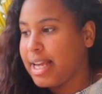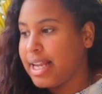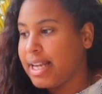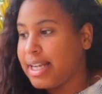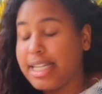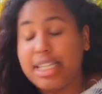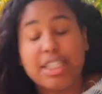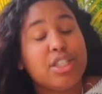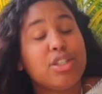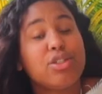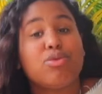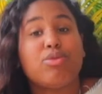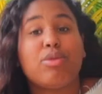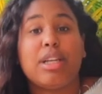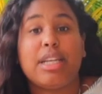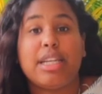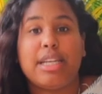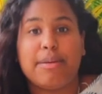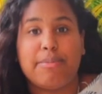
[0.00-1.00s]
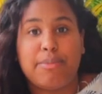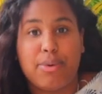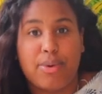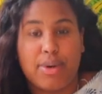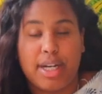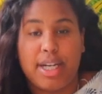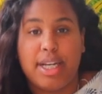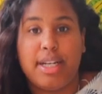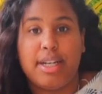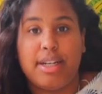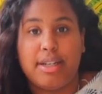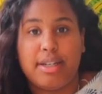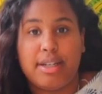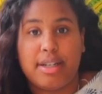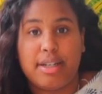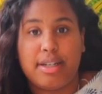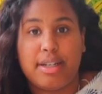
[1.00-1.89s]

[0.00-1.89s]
This is really important.